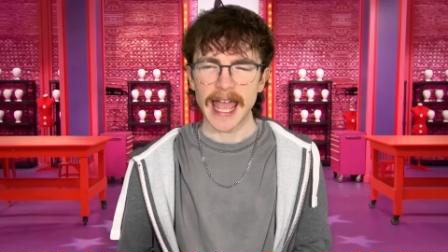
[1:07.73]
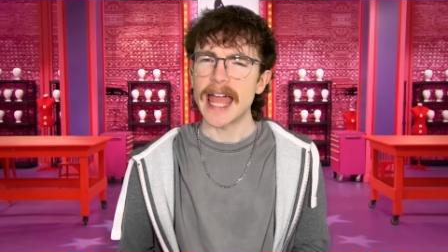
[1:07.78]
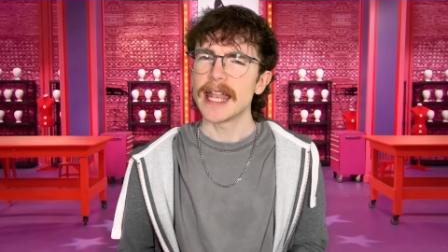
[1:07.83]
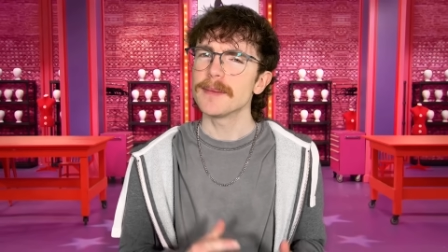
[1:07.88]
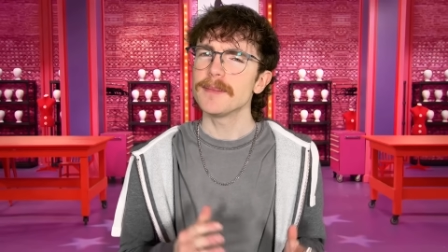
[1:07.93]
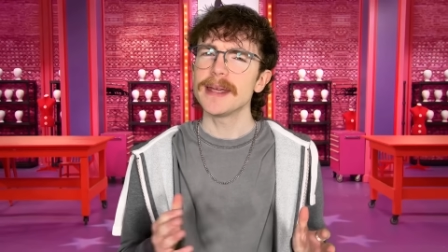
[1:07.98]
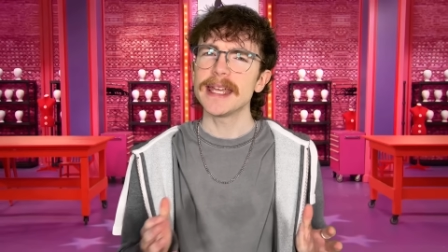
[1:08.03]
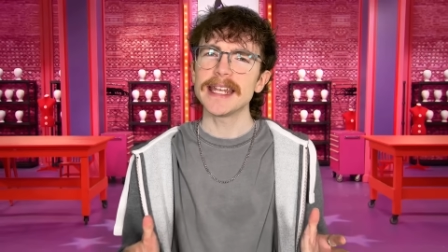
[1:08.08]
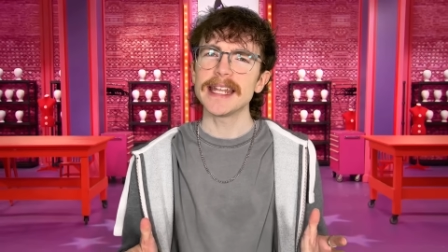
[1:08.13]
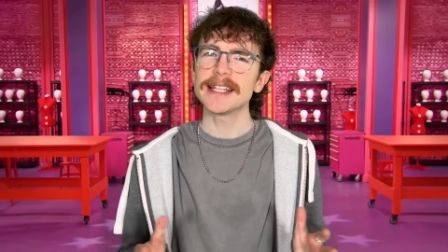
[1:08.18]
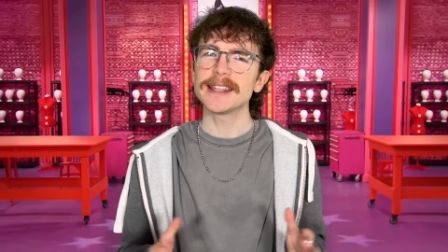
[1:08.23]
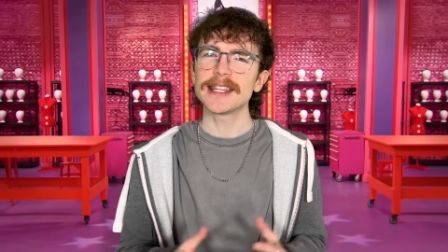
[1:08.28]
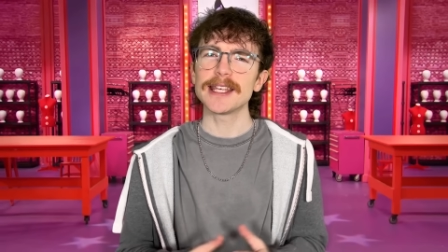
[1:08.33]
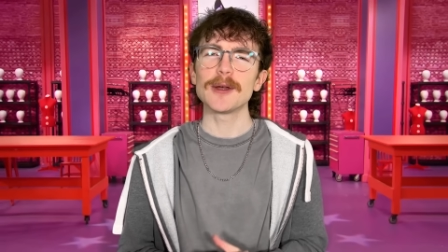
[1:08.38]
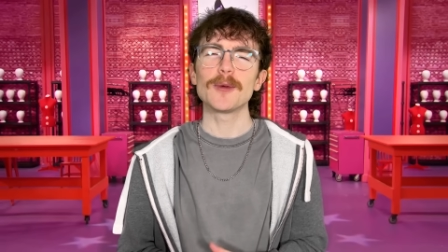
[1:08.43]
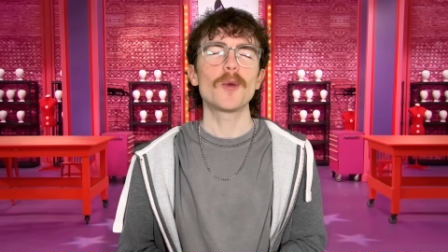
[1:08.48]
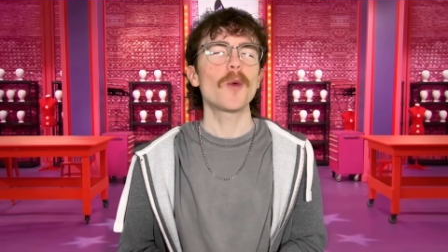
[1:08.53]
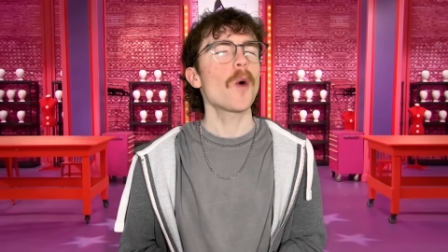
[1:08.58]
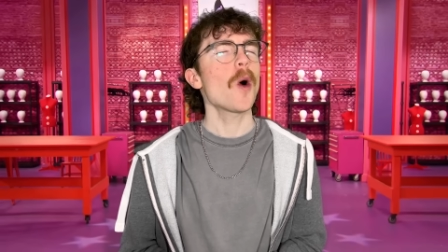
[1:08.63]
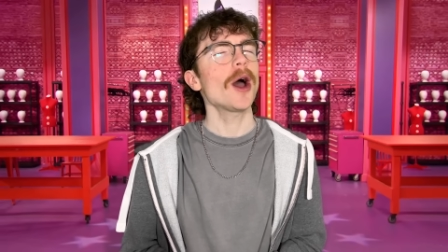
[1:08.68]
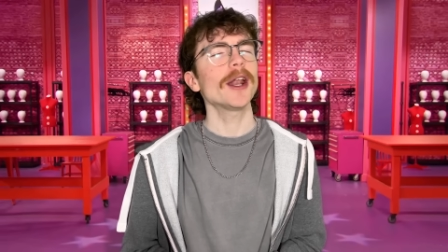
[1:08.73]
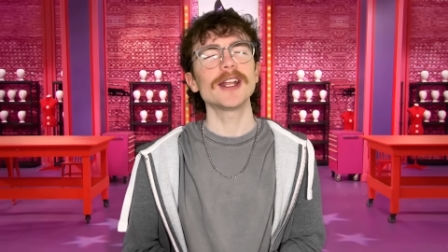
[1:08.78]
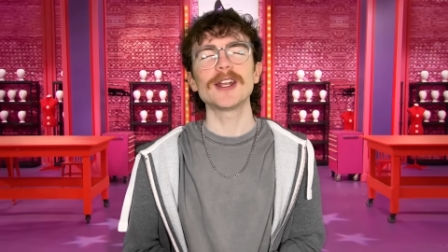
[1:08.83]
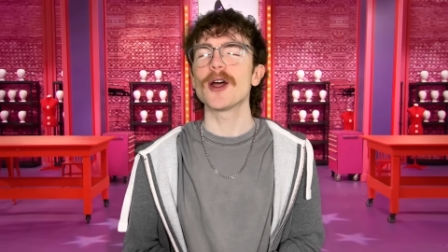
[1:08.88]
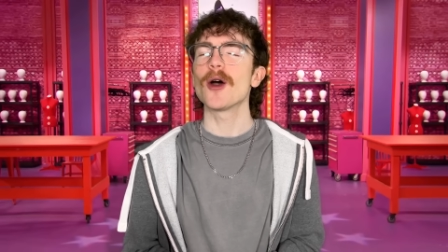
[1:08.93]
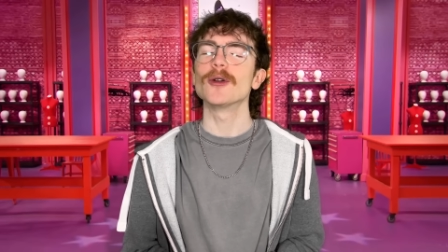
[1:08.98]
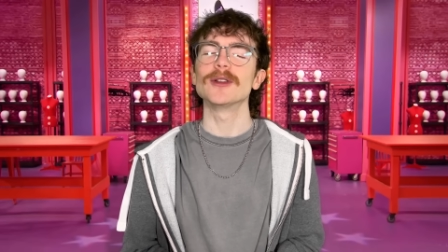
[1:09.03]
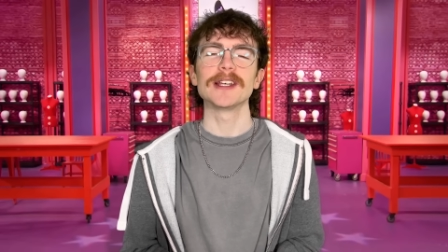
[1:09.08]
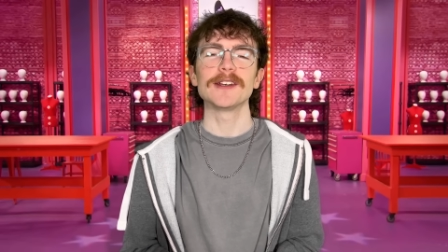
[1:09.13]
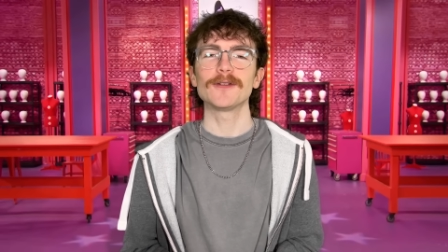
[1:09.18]
and meeting the one one
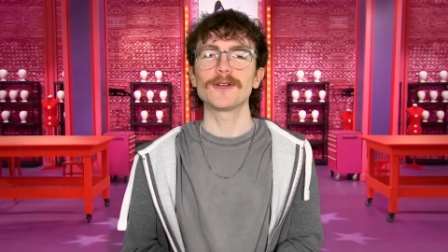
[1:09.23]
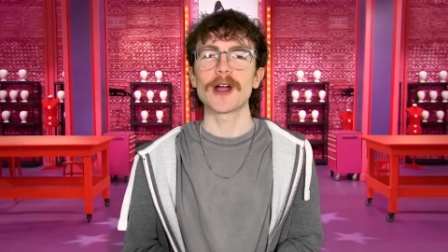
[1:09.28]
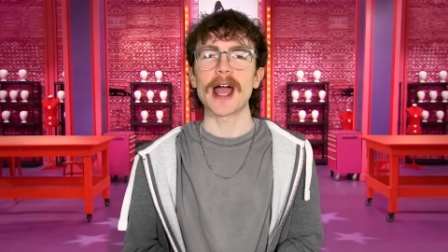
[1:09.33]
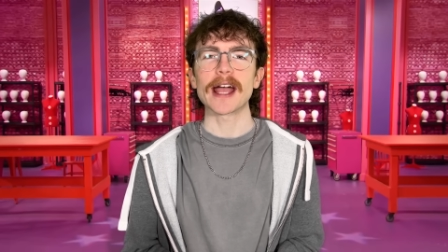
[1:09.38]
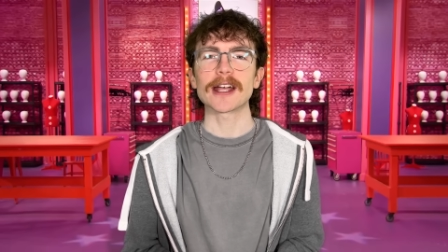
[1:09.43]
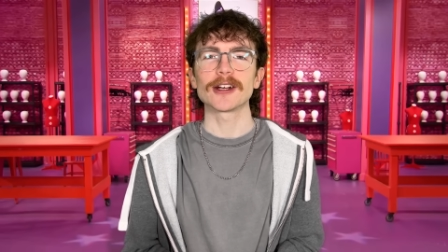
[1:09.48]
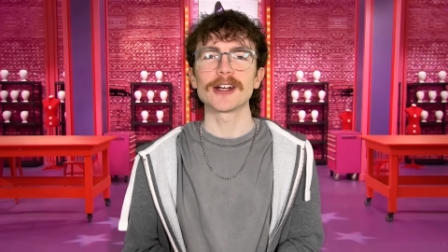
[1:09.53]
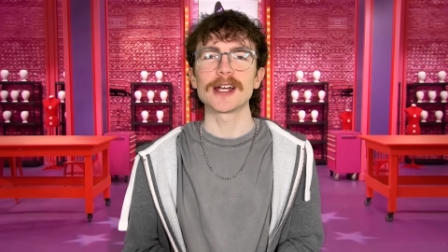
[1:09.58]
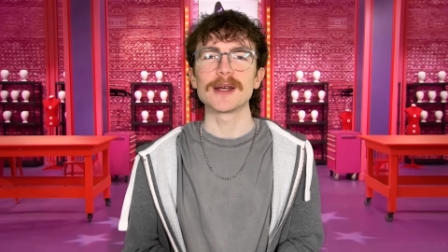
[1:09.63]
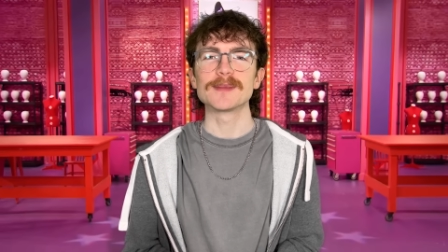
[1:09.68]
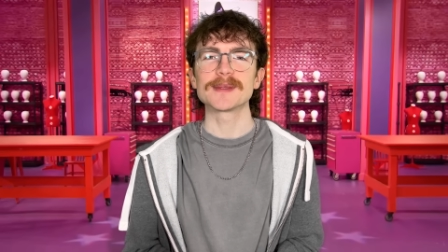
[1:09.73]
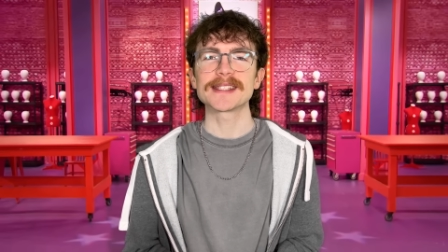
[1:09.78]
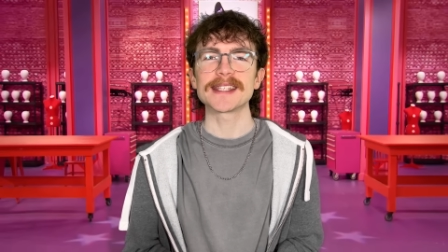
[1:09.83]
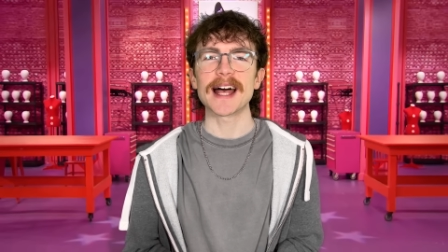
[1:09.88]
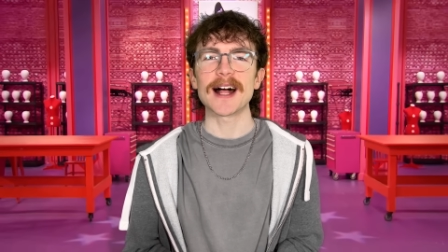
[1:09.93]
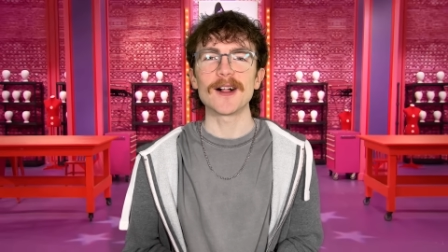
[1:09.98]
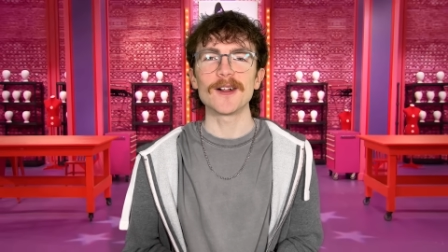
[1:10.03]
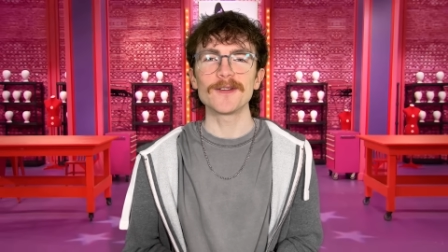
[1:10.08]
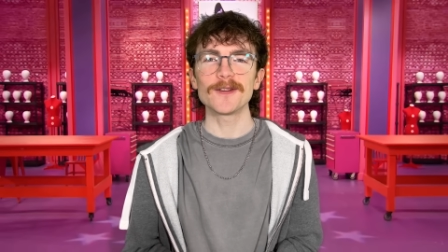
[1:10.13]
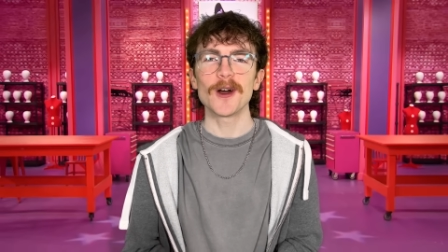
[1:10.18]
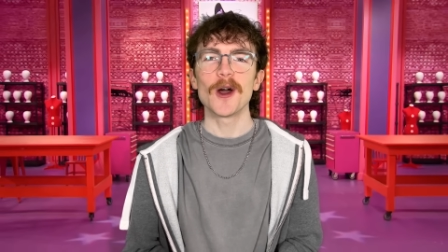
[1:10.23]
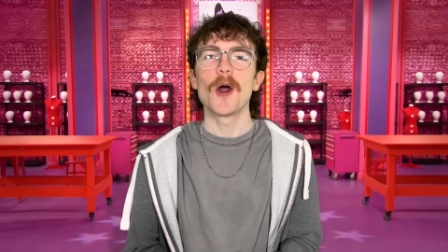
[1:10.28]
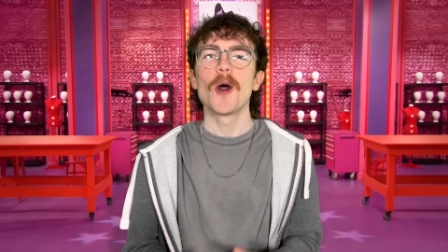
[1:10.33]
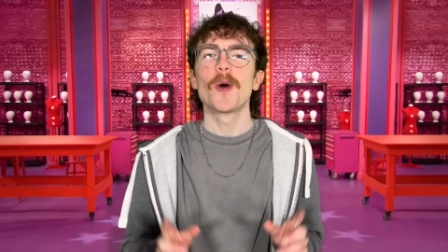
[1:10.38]
and only Fracker himself,